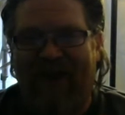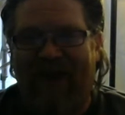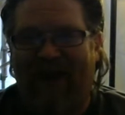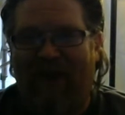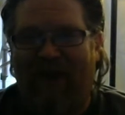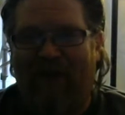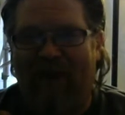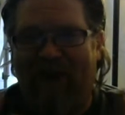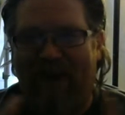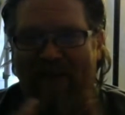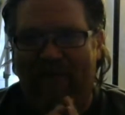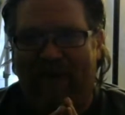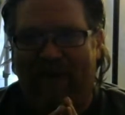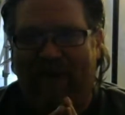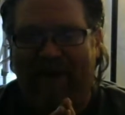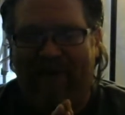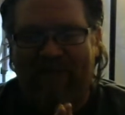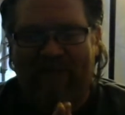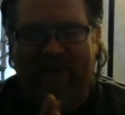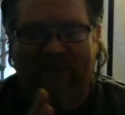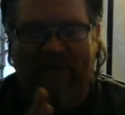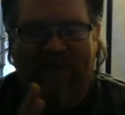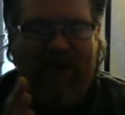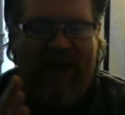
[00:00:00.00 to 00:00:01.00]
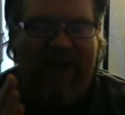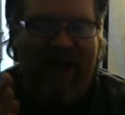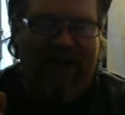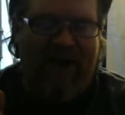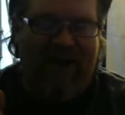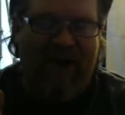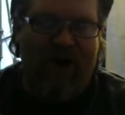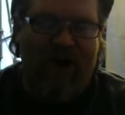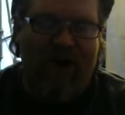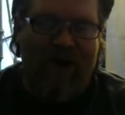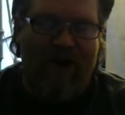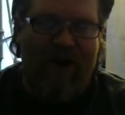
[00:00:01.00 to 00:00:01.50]
Like, wait a minute. And then I
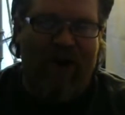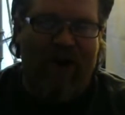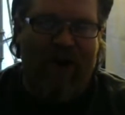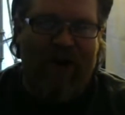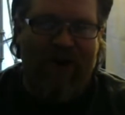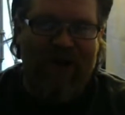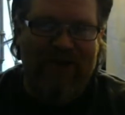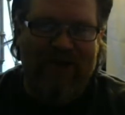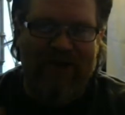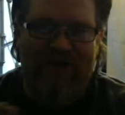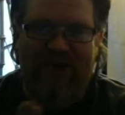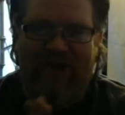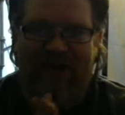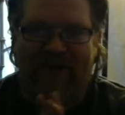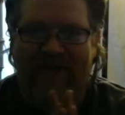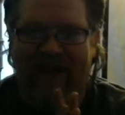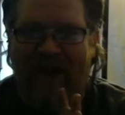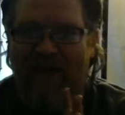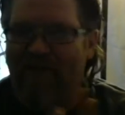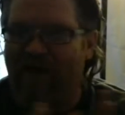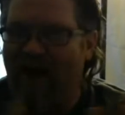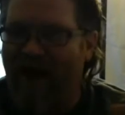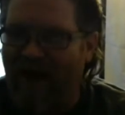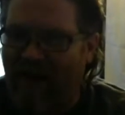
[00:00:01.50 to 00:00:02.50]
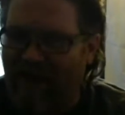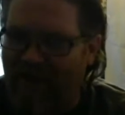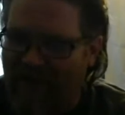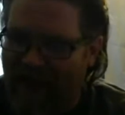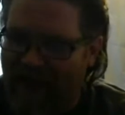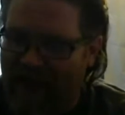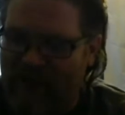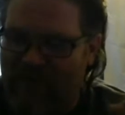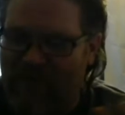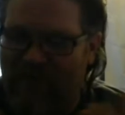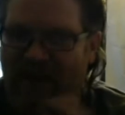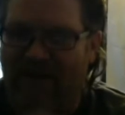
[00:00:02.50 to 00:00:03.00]
had card artists that they
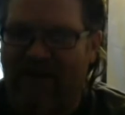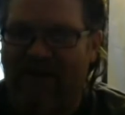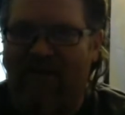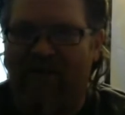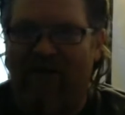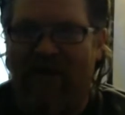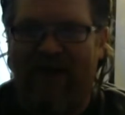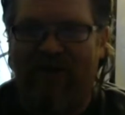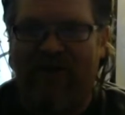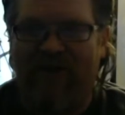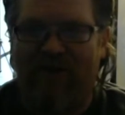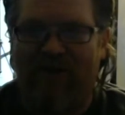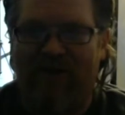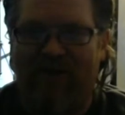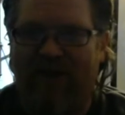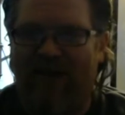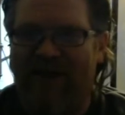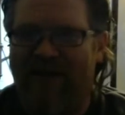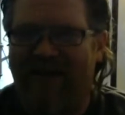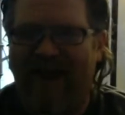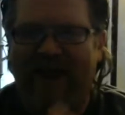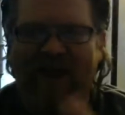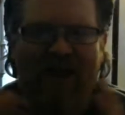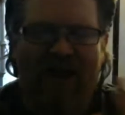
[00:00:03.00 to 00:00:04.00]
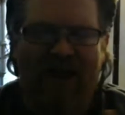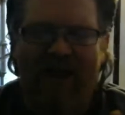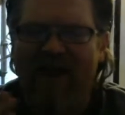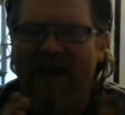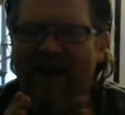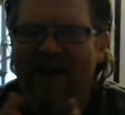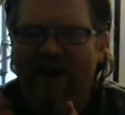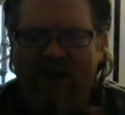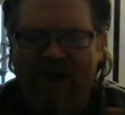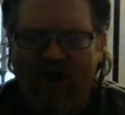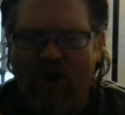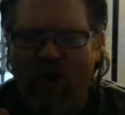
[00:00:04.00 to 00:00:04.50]
asked me not to mention, because
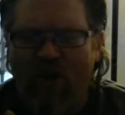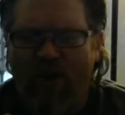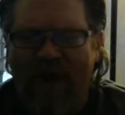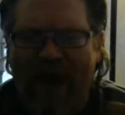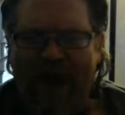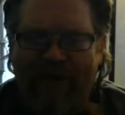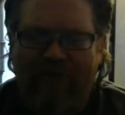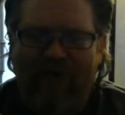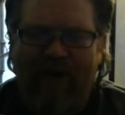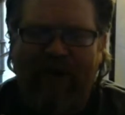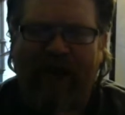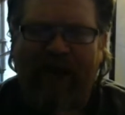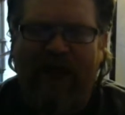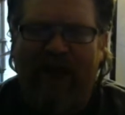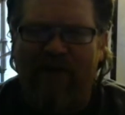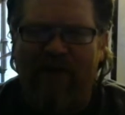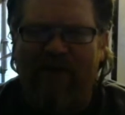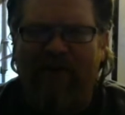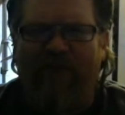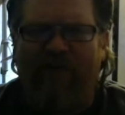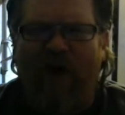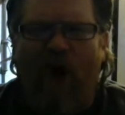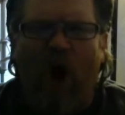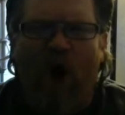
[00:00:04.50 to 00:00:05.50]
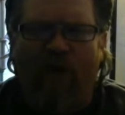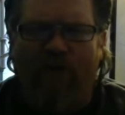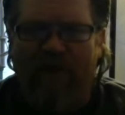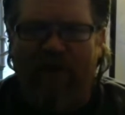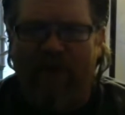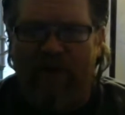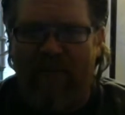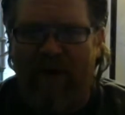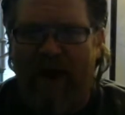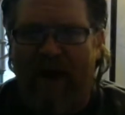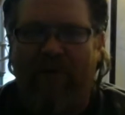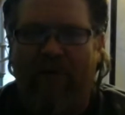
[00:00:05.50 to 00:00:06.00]
you don't have to get involved
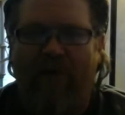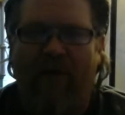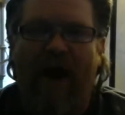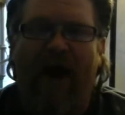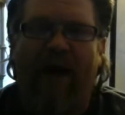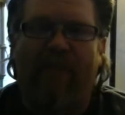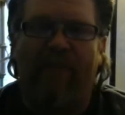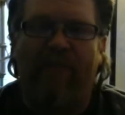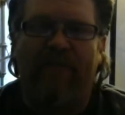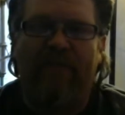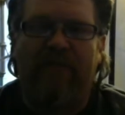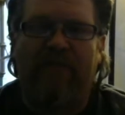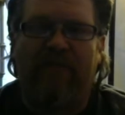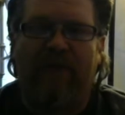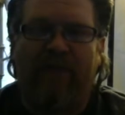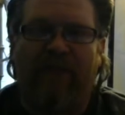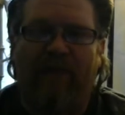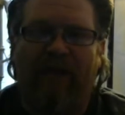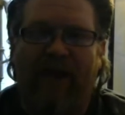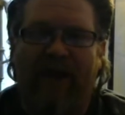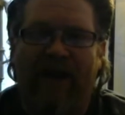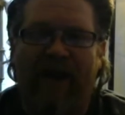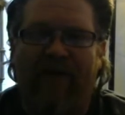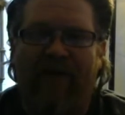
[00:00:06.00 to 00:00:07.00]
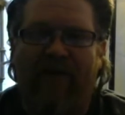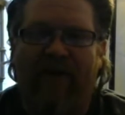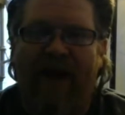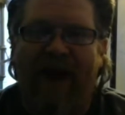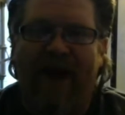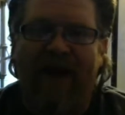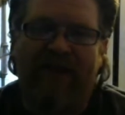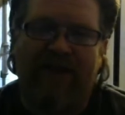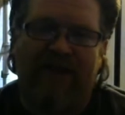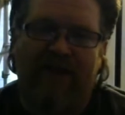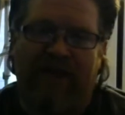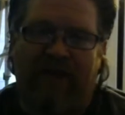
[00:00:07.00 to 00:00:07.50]
in my problems, people. I never
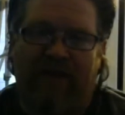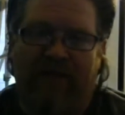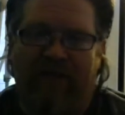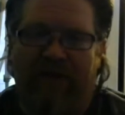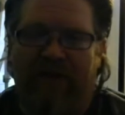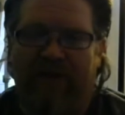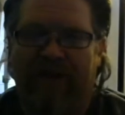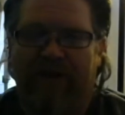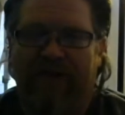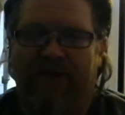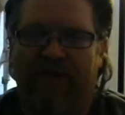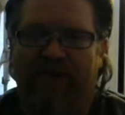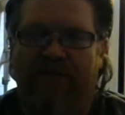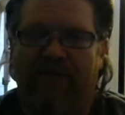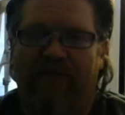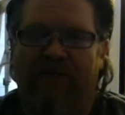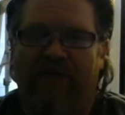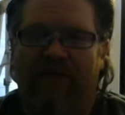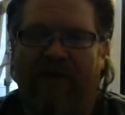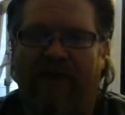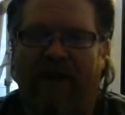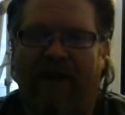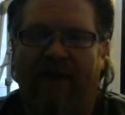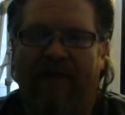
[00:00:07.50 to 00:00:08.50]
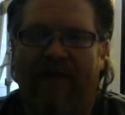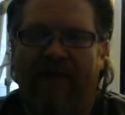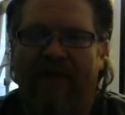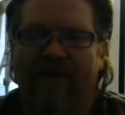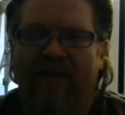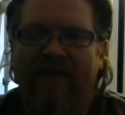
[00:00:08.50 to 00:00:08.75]
asked anybody to, okay?